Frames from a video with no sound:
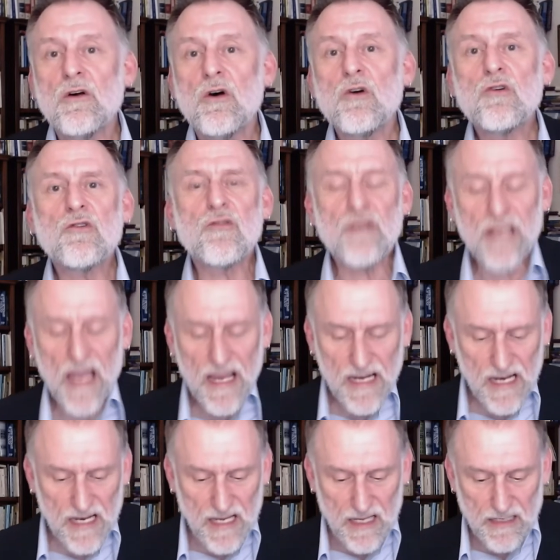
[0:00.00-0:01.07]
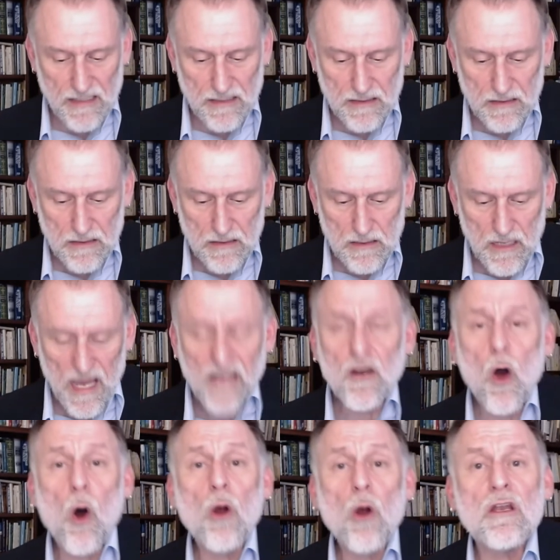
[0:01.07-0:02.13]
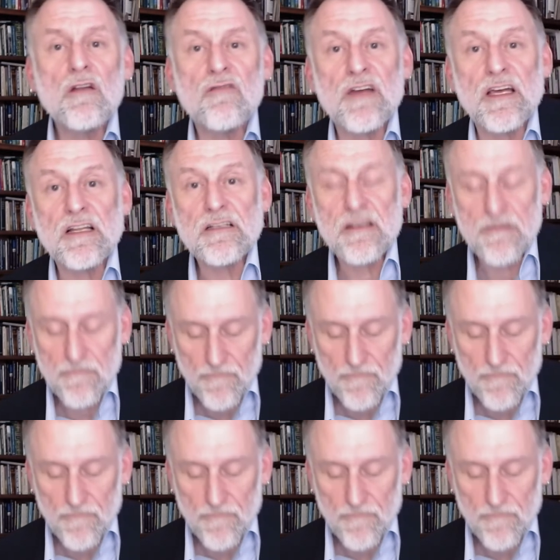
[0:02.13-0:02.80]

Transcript: who created it and all of it